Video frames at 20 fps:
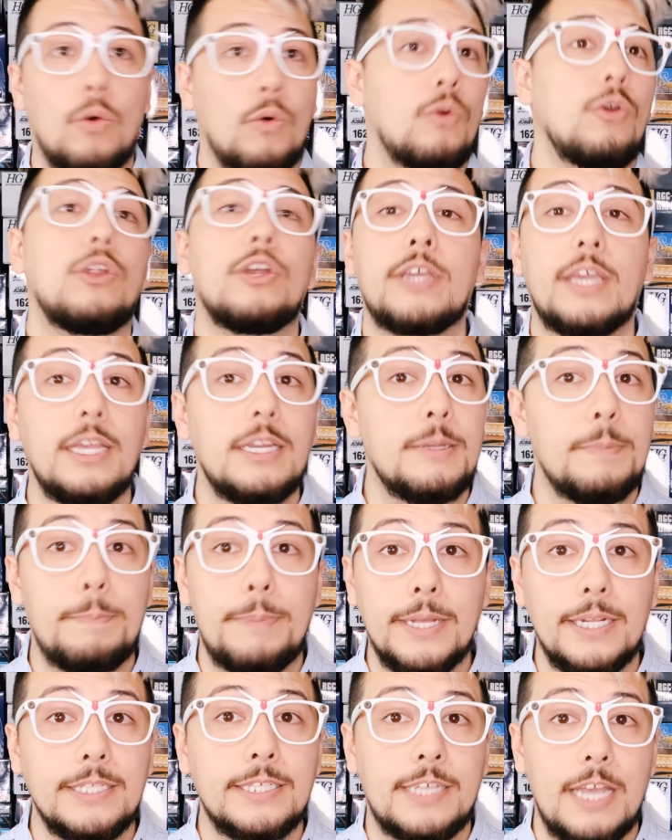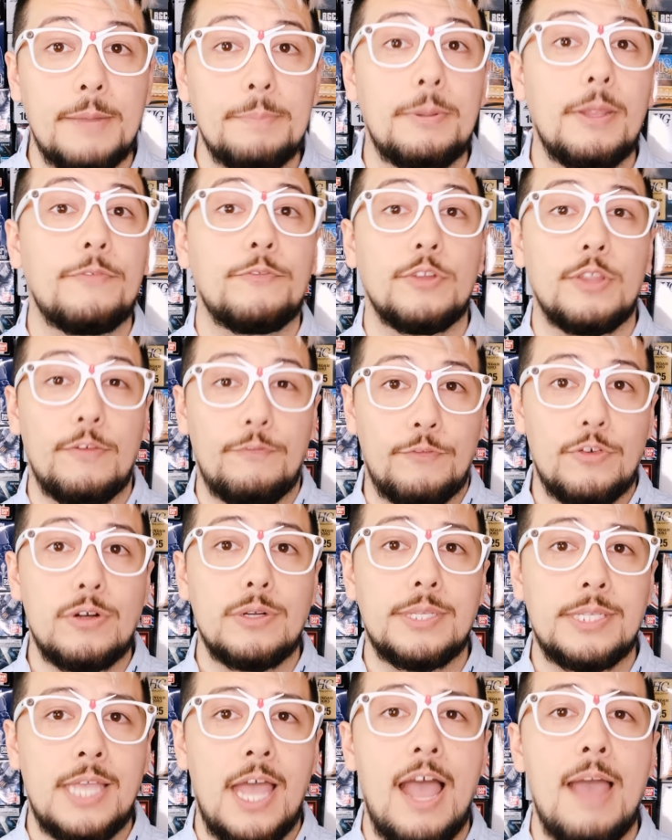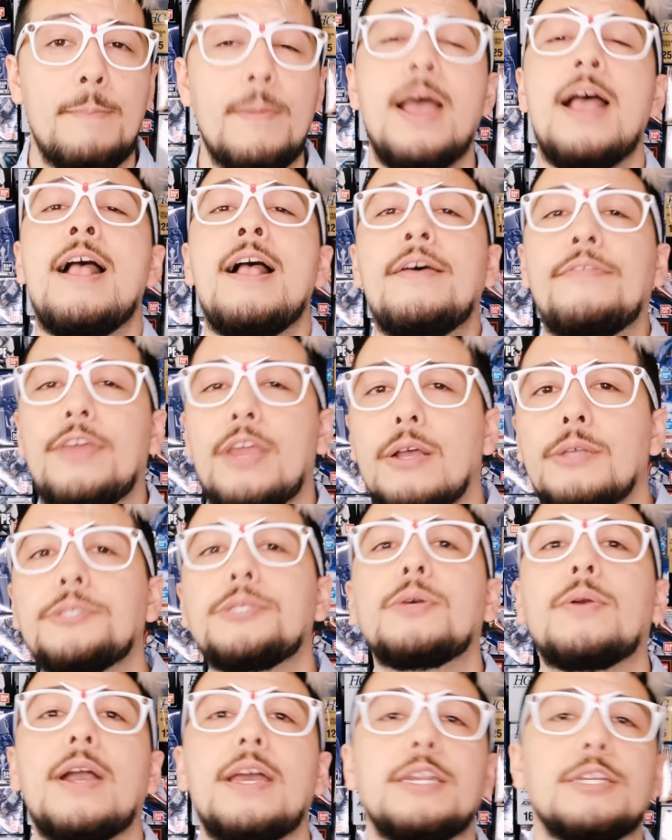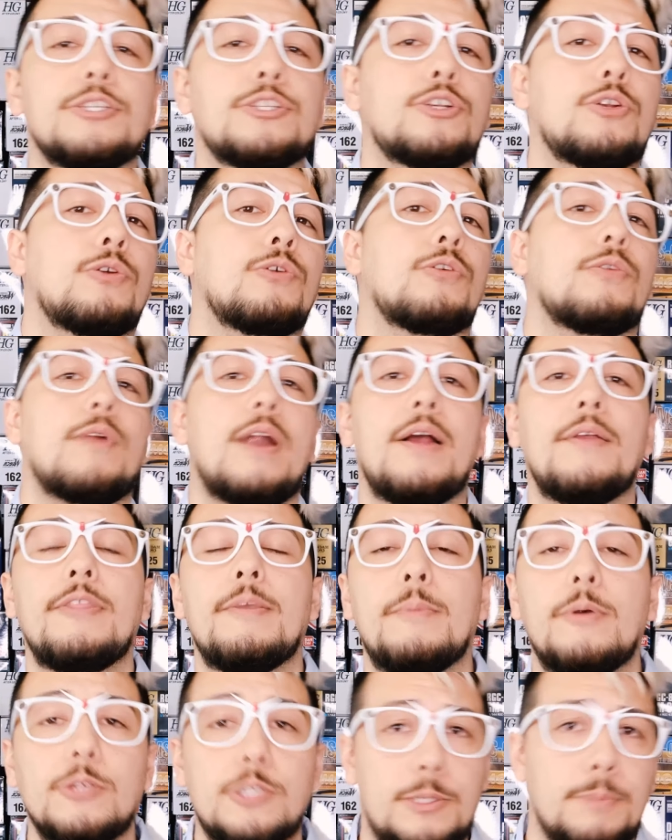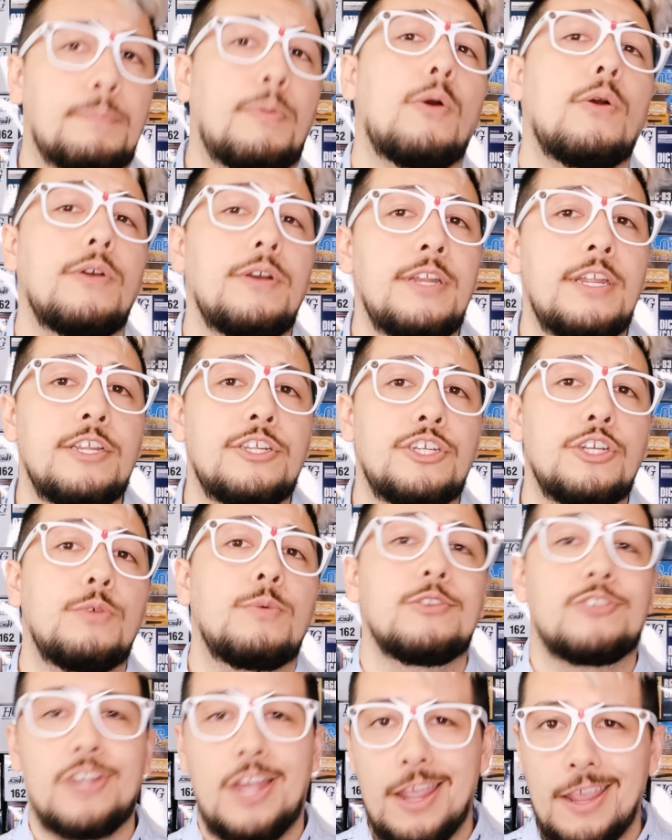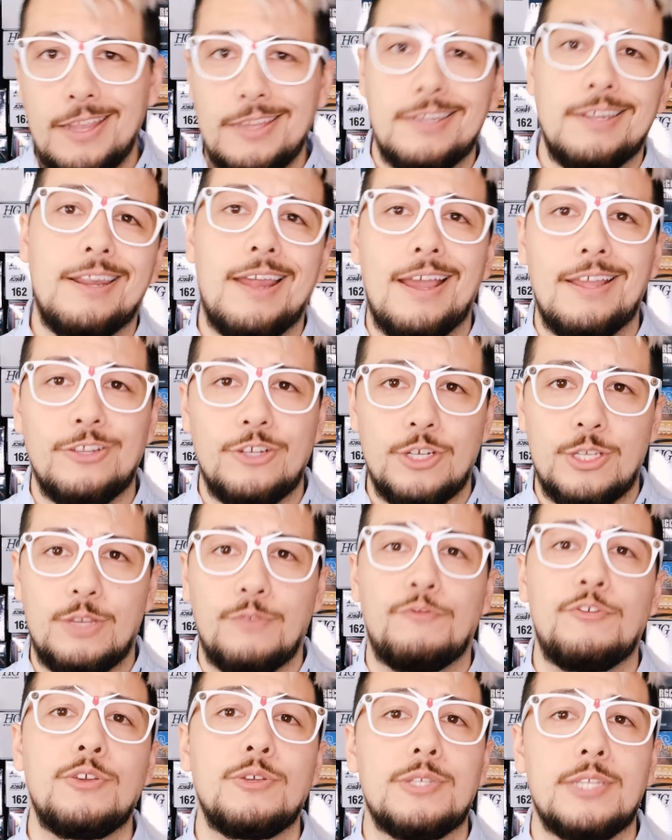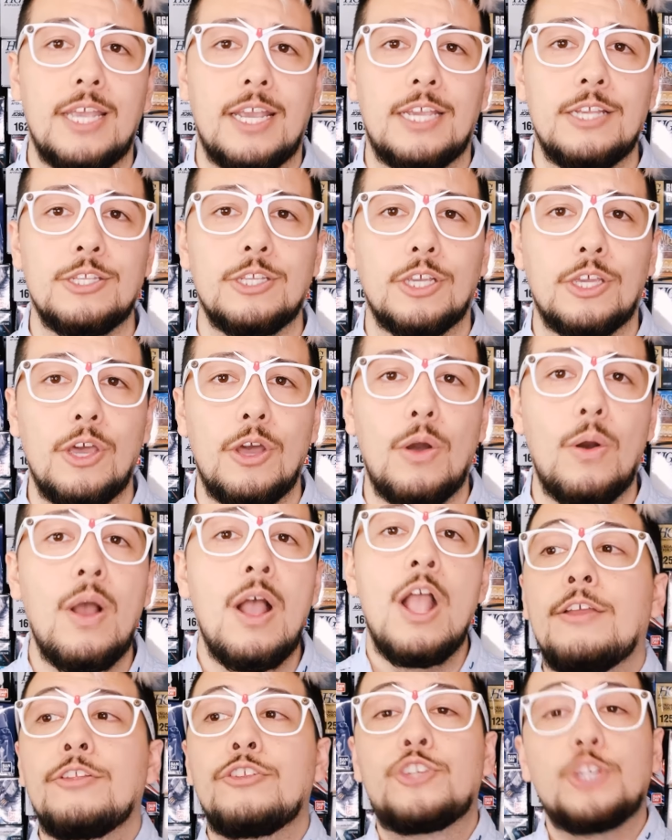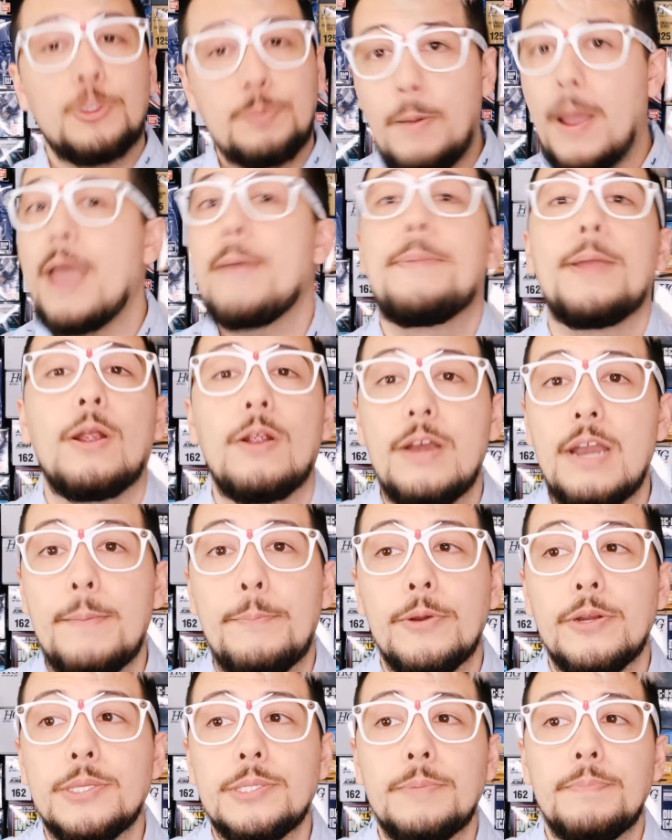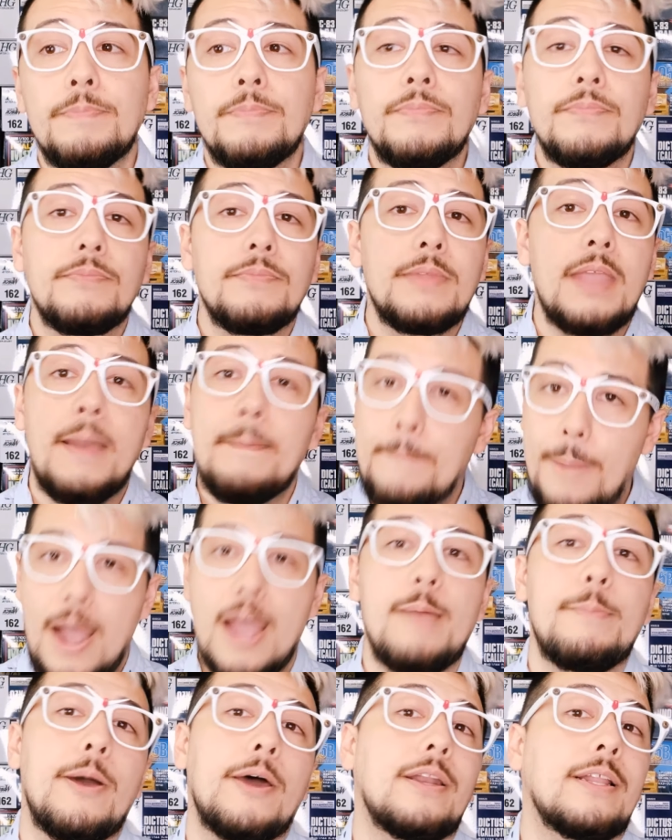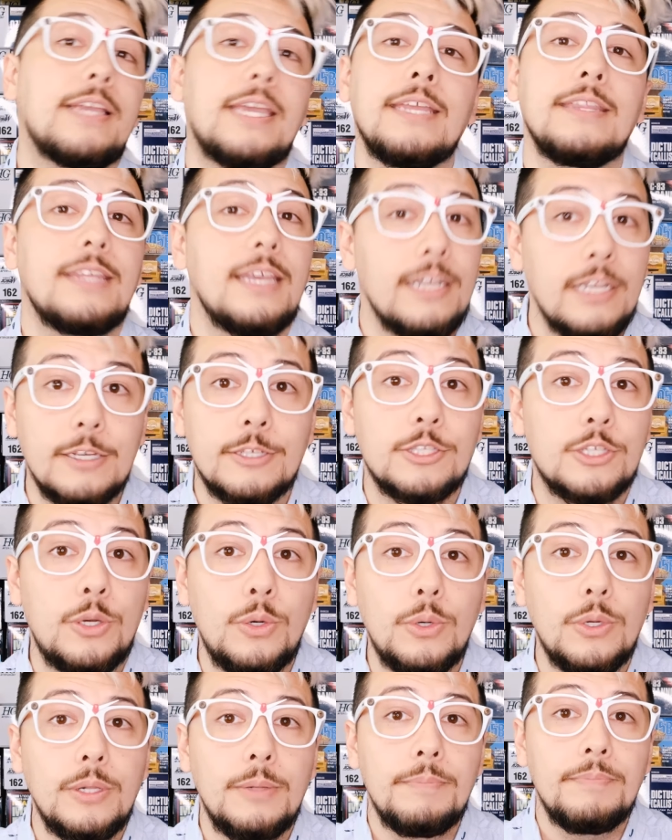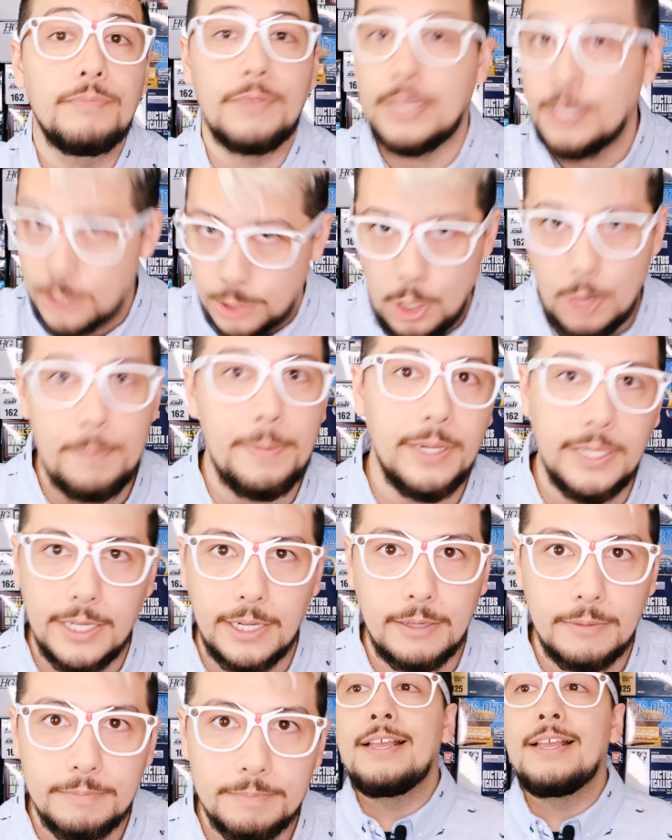looking to build Gunpla for the first time, they also kind of skirt around the most important issue which I hinted at just a few seconds ago. Just buy a pair of nippers and buy a model kit that looks cool and start building.